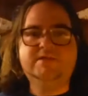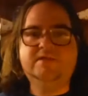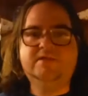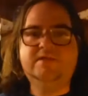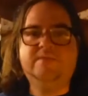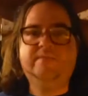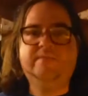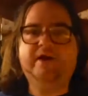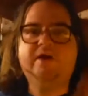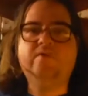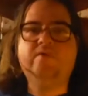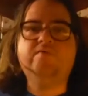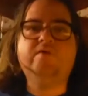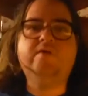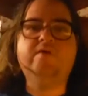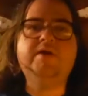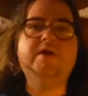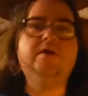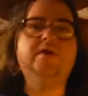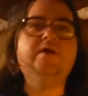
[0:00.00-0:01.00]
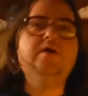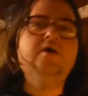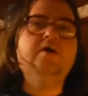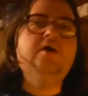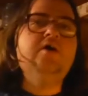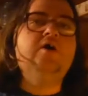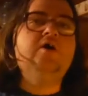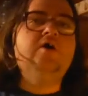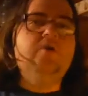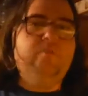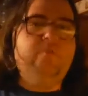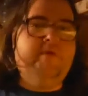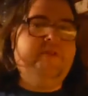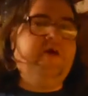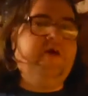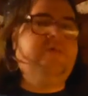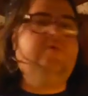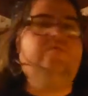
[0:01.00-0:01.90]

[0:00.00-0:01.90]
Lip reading: and the macaroni without